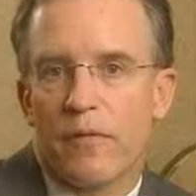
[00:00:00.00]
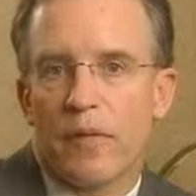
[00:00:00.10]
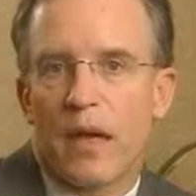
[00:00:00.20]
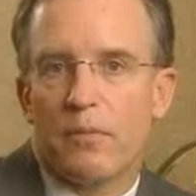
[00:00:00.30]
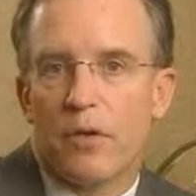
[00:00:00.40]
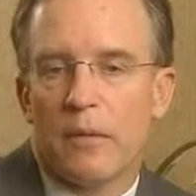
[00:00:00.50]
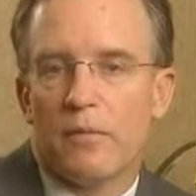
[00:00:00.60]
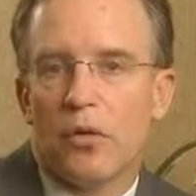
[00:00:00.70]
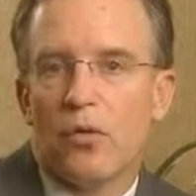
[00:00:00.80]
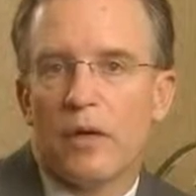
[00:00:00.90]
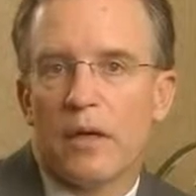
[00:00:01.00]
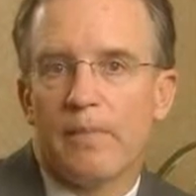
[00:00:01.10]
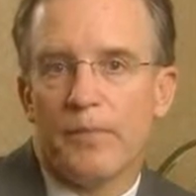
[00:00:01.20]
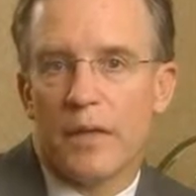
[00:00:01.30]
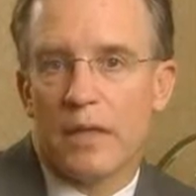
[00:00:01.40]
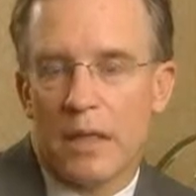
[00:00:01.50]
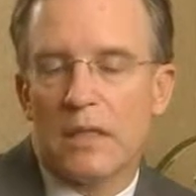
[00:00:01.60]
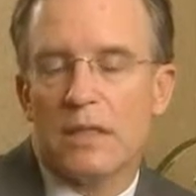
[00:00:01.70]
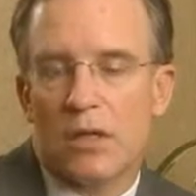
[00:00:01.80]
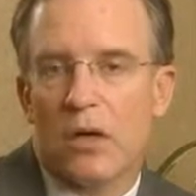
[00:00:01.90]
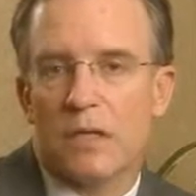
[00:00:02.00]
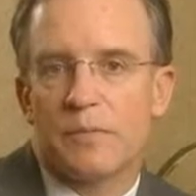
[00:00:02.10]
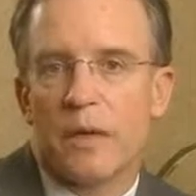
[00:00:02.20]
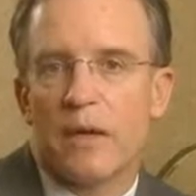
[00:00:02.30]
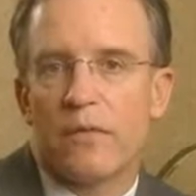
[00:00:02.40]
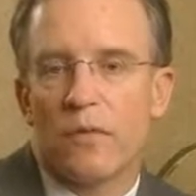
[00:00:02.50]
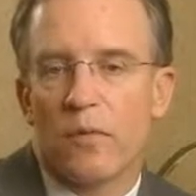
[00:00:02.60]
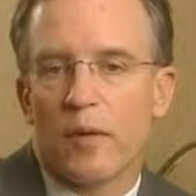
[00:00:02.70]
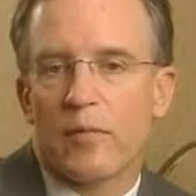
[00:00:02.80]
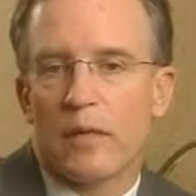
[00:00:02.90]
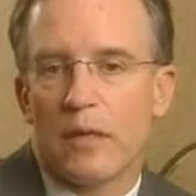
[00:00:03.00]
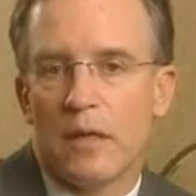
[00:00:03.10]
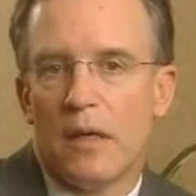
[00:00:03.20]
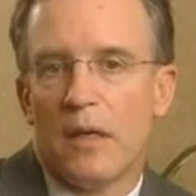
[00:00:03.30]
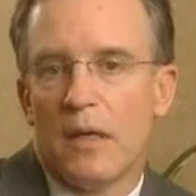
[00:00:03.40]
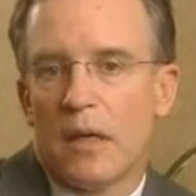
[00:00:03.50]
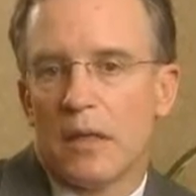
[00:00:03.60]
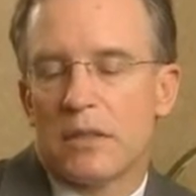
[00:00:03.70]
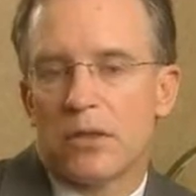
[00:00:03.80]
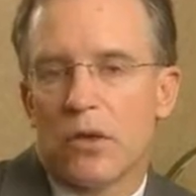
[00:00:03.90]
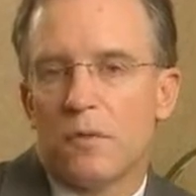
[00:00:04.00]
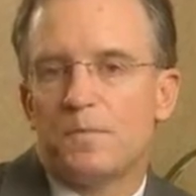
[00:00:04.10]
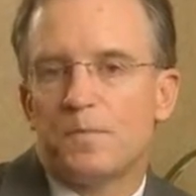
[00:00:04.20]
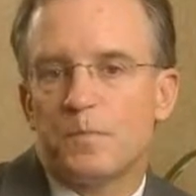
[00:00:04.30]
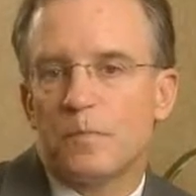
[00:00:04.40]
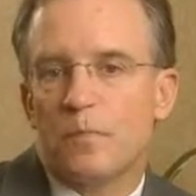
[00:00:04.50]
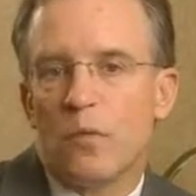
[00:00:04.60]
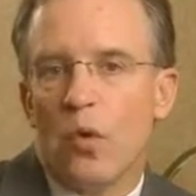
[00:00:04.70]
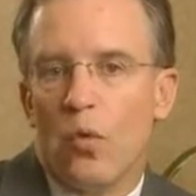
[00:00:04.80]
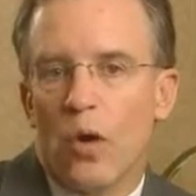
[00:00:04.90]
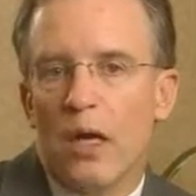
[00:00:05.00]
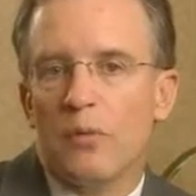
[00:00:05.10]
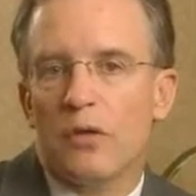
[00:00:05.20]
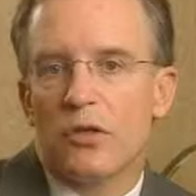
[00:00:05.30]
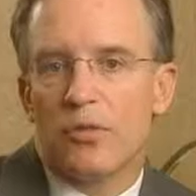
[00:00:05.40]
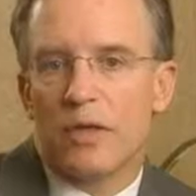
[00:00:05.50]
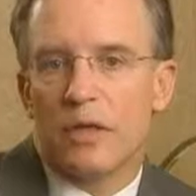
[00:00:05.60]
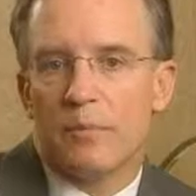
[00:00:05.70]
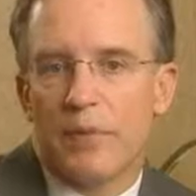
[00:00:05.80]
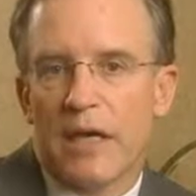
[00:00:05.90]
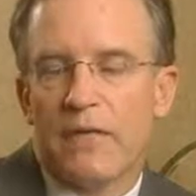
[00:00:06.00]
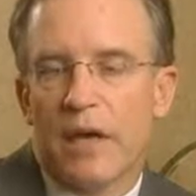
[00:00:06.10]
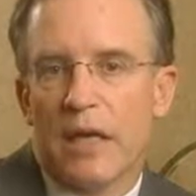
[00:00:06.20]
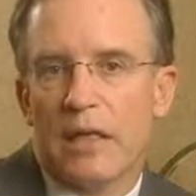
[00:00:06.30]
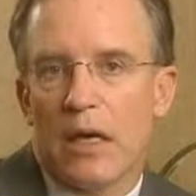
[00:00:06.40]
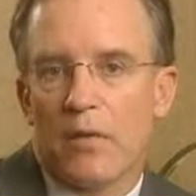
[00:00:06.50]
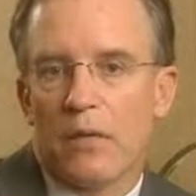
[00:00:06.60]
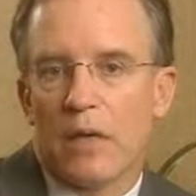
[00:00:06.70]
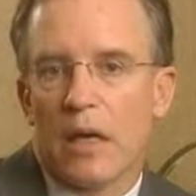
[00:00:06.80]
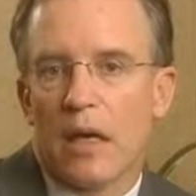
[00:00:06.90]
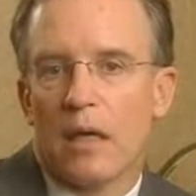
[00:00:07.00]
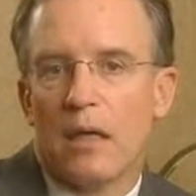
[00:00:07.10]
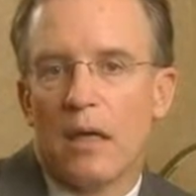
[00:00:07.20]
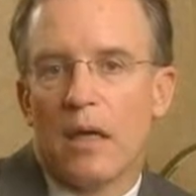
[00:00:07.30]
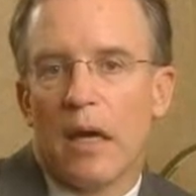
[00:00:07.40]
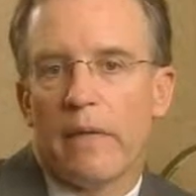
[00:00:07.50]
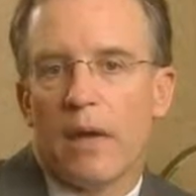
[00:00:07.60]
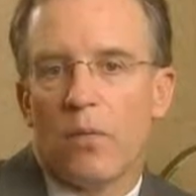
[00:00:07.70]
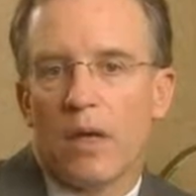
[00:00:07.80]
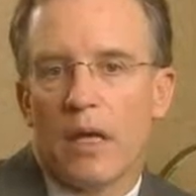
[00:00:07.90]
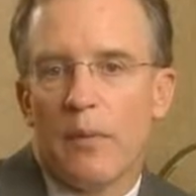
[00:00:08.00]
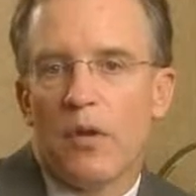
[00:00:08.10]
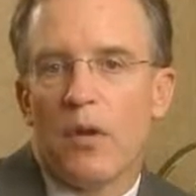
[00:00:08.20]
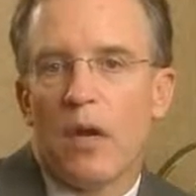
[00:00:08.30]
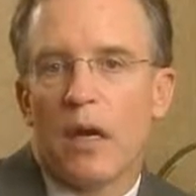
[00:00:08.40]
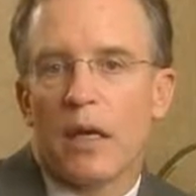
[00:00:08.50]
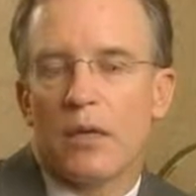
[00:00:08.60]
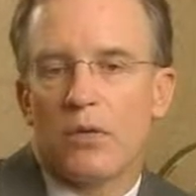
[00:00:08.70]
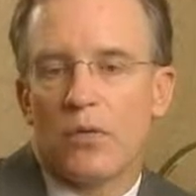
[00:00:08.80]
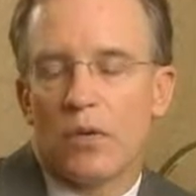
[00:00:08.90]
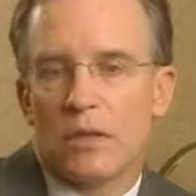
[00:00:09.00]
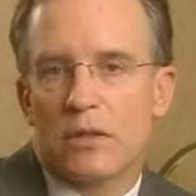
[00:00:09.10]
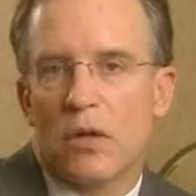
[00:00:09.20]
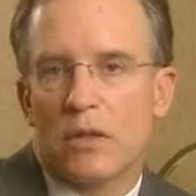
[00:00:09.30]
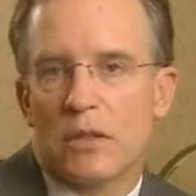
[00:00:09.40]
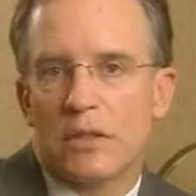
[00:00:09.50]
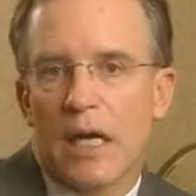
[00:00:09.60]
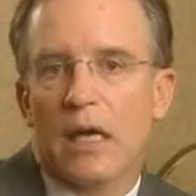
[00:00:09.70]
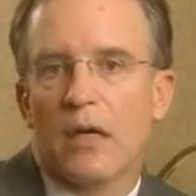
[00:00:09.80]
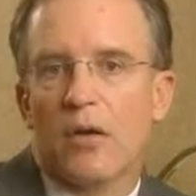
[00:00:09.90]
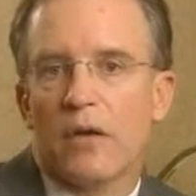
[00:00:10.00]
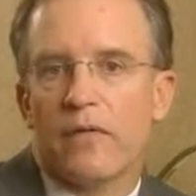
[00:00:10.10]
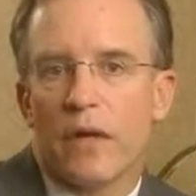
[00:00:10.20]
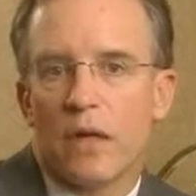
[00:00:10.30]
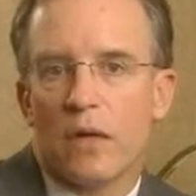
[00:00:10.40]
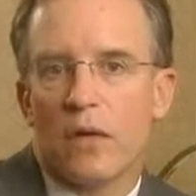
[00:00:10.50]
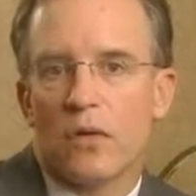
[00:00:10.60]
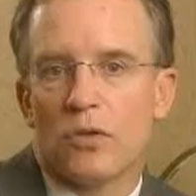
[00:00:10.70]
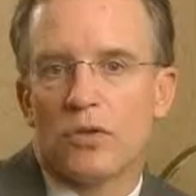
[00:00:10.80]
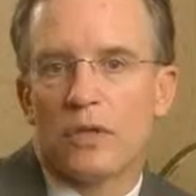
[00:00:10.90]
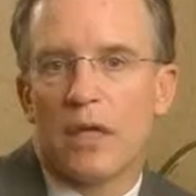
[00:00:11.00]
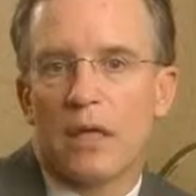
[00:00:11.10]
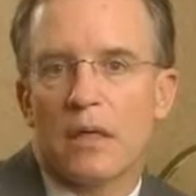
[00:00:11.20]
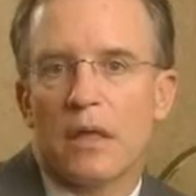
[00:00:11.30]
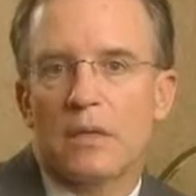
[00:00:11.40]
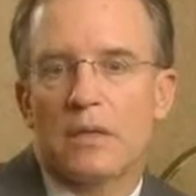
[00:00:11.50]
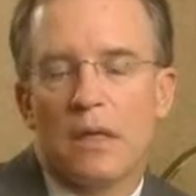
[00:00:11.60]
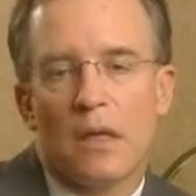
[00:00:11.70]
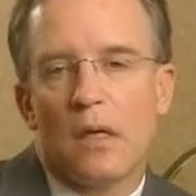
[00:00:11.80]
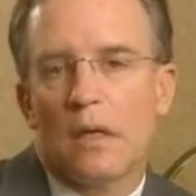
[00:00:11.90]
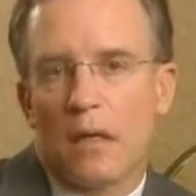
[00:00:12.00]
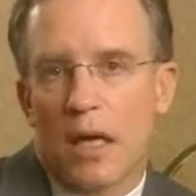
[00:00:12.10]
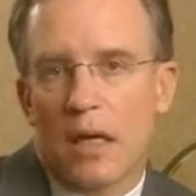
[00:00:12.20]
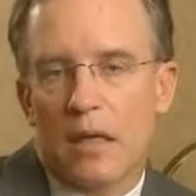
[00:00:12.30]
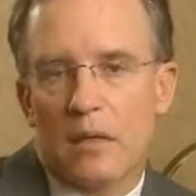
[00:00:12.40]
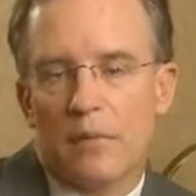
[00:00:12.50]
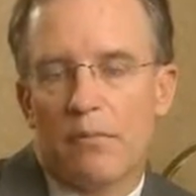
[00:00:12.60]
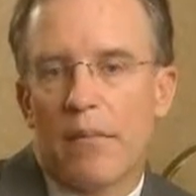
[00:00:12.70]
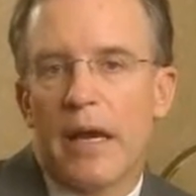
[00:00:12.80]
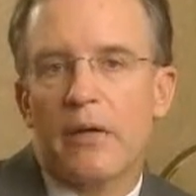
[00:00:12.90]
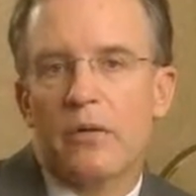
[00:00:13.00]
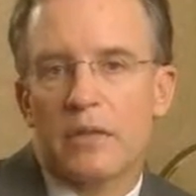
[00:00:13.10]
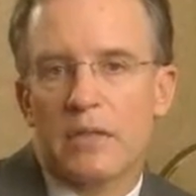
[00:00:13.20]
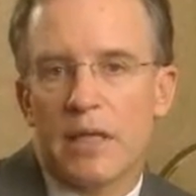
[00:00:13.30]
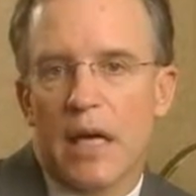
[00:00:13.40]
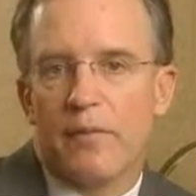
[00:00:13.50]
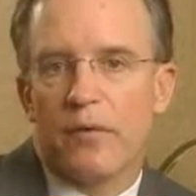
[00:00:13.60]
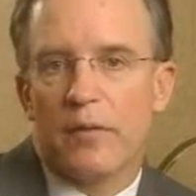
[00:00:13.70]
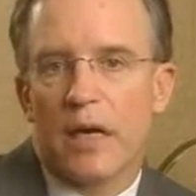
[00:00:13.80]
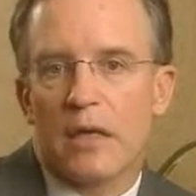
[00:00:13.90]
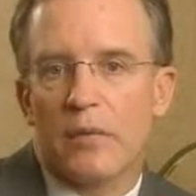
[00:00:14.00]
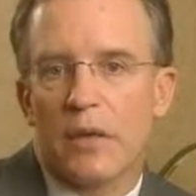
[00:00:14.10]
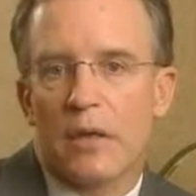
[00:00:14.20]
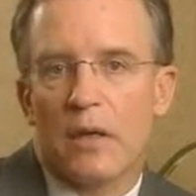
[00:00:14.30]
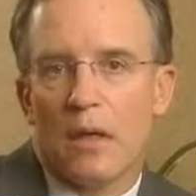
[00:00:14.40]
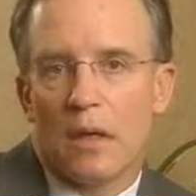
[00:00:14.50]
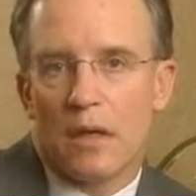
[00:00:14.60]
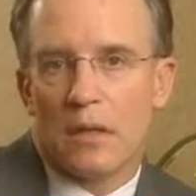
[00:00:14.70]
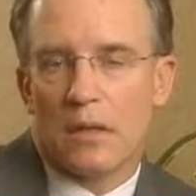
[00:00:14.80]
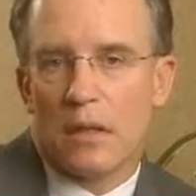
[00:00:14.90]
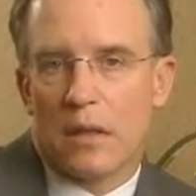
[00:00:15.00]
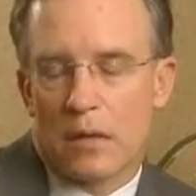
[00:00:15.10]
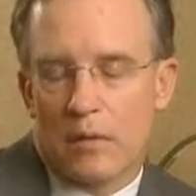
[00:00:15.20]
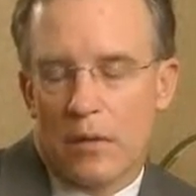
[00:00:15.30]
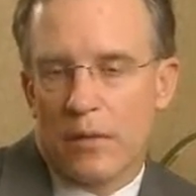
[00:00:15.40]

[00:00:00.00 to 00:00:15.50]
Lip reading: from that blood pooling does cause pain for women. And so we're able to treat the big vein down the leg, and then we come along and do what's called secondary vein closure techniques like microstab phlebectomy. And